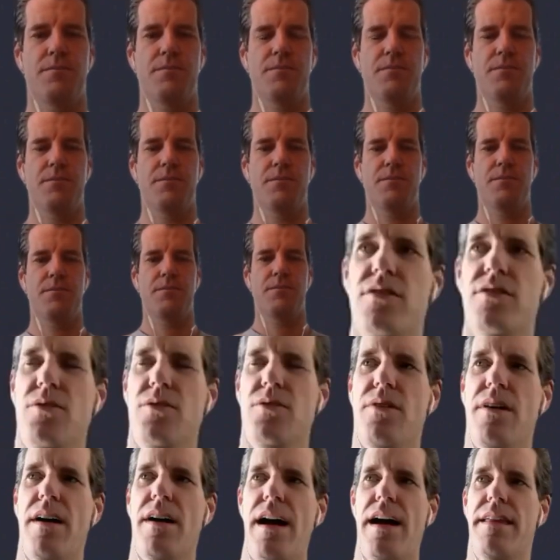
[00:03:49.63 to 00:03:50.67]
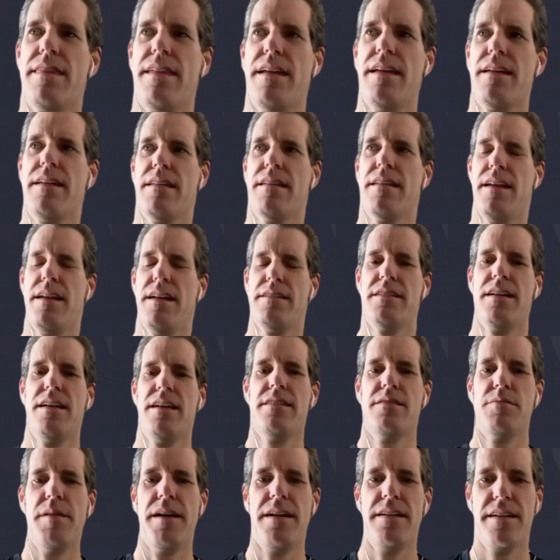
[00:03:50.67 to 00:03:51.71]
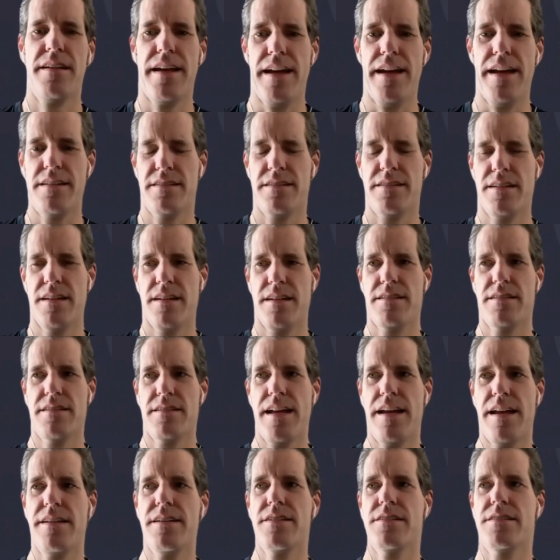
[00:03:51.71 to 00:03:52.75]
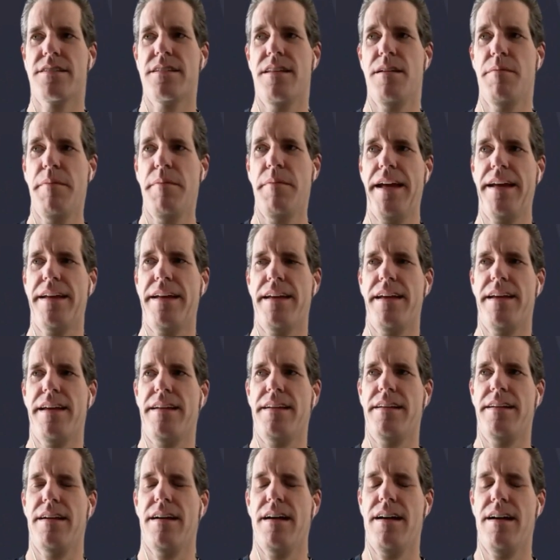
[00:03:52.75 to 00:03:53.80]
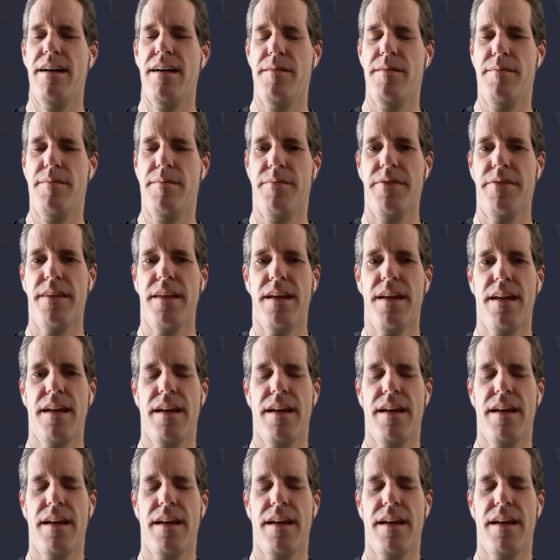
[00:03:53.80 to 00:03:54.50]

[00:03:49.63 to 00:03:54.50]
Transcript: Yeah, so I think it's it's about yes, it's, it's ten years in the making, um,